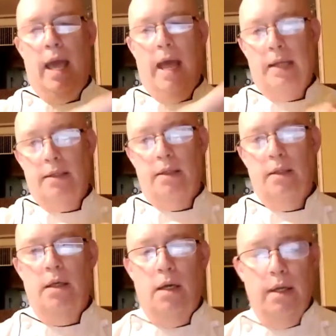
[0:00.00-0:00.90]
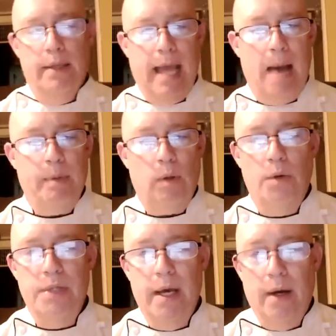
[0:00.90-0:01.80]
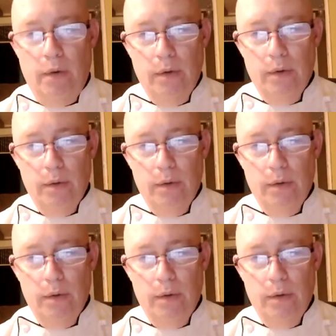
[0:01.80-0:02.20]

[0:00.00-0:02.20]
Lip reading: at the Capitol Hotel.